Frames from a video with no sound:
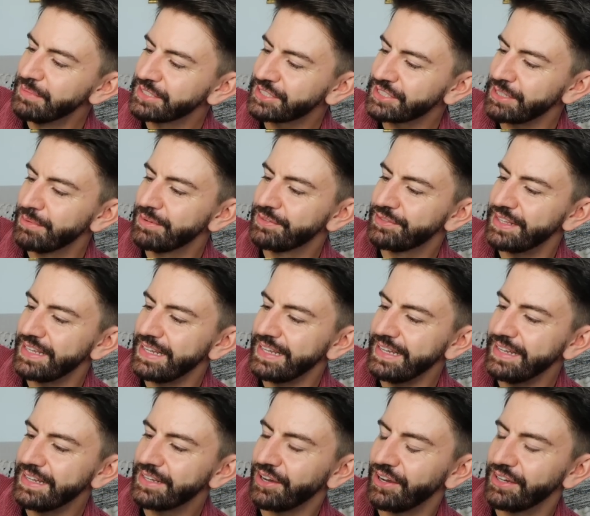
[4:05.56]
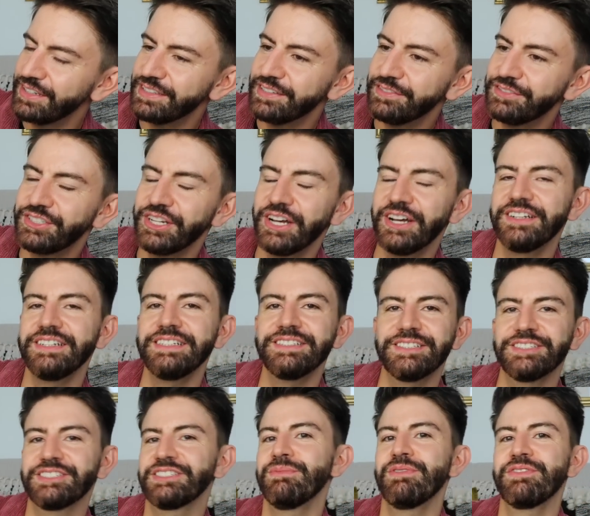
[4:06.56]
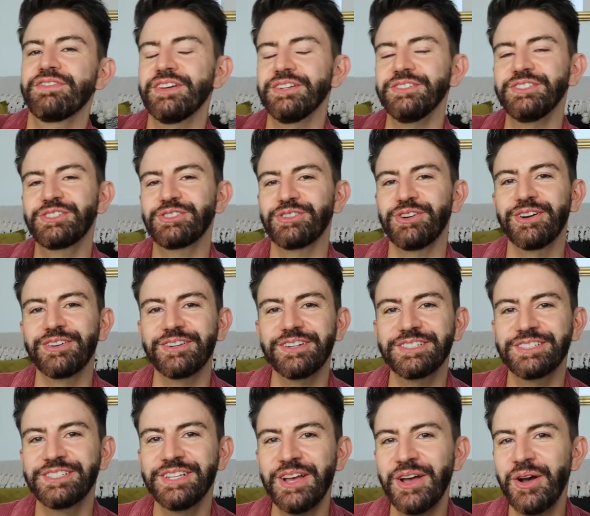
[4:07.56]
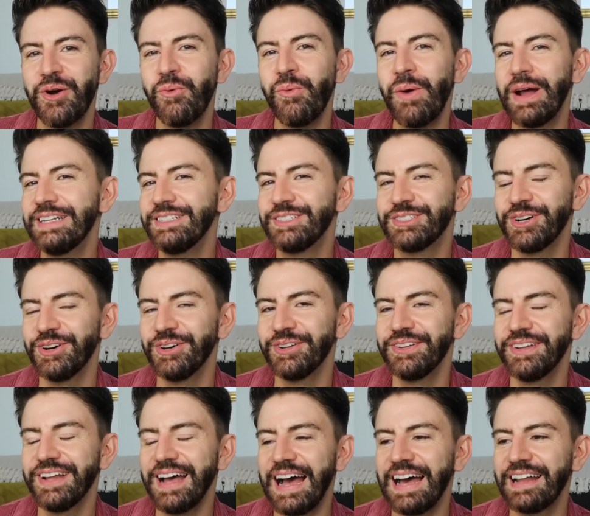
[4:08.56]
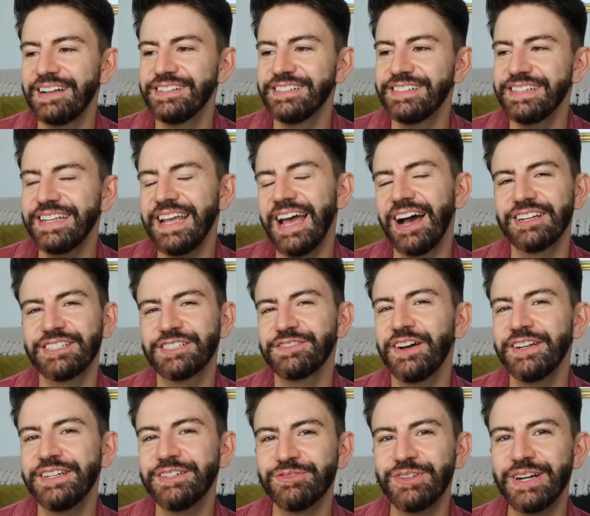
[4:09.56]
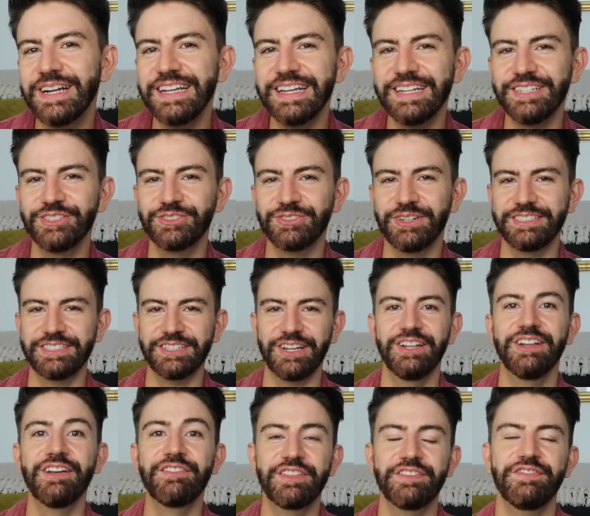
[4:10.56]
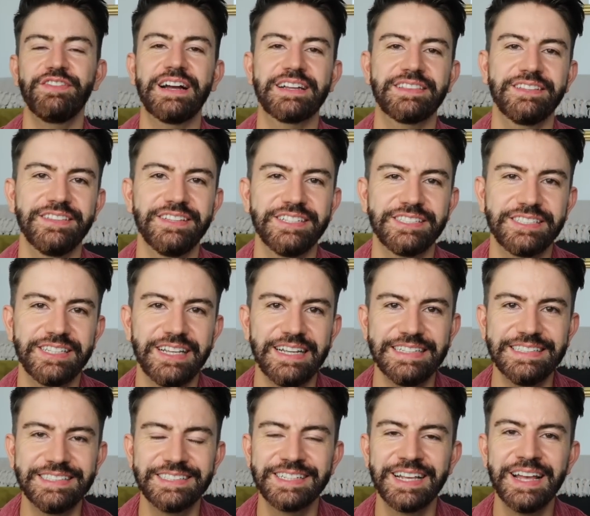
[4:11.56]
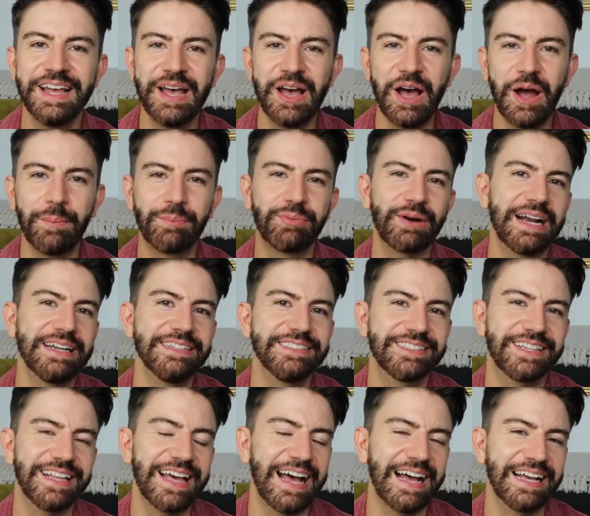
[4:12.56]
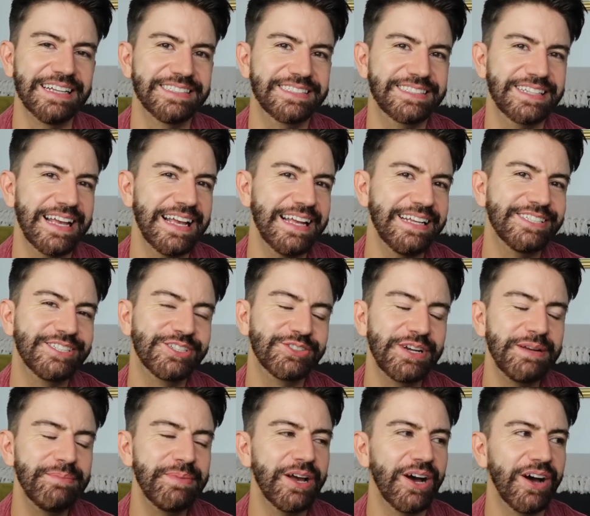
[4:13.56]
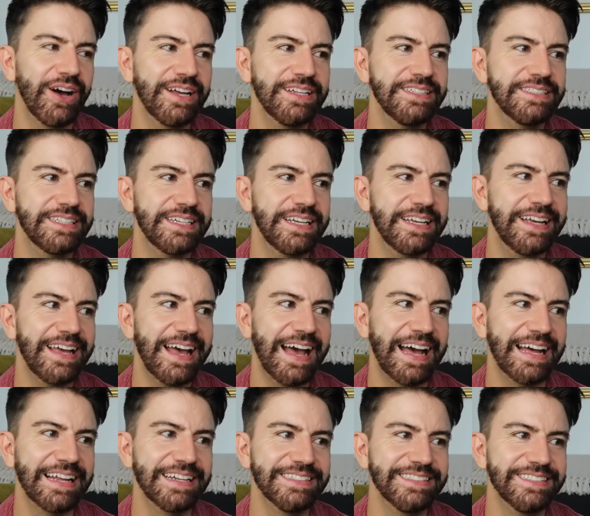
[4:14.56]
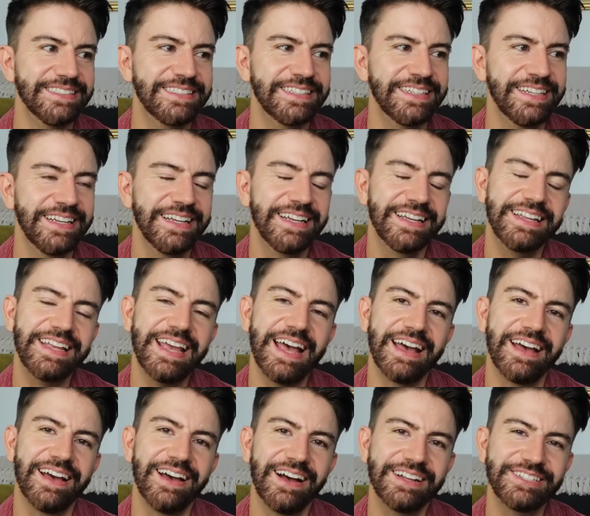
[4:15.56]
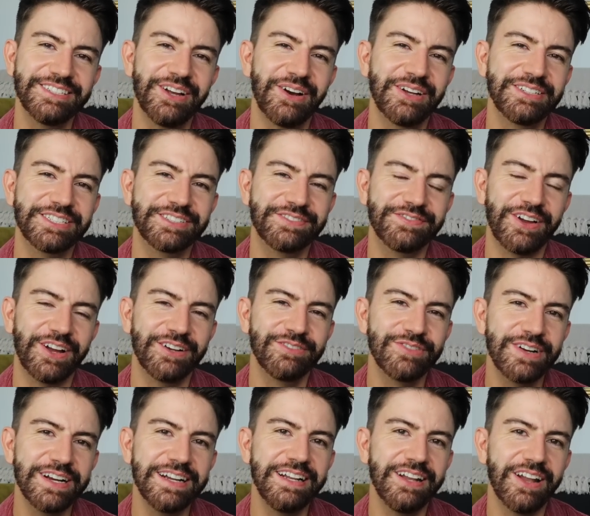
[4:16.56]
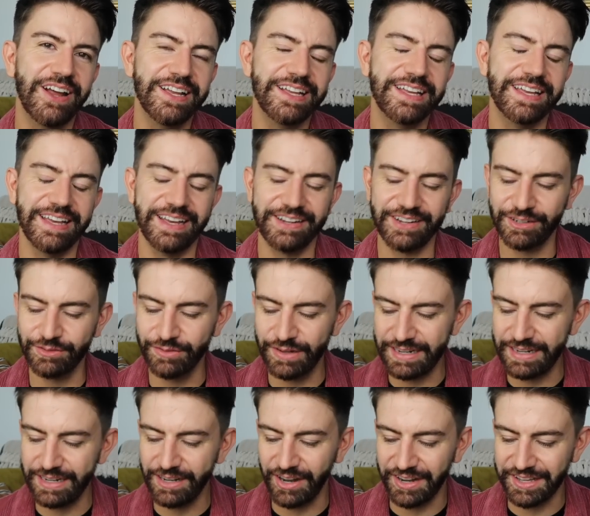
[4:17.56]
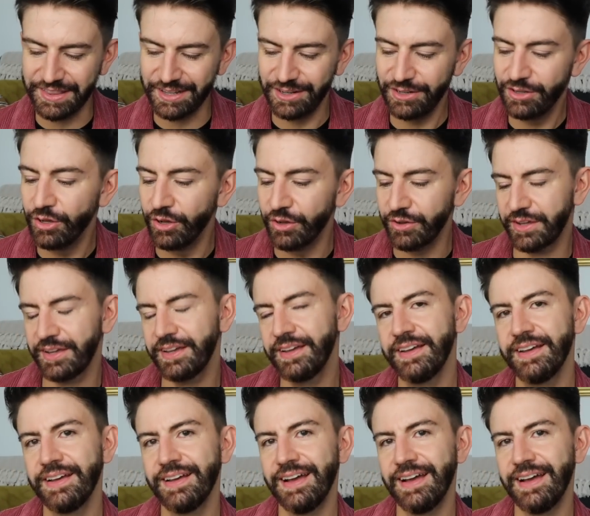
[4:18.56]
some of the kind of journeys that some of those trunks went on. And yeah, I just find it really interesting. I love the fact that this is a brand that has history behind it. And yeah, I don't know, I really like it, and I really like the look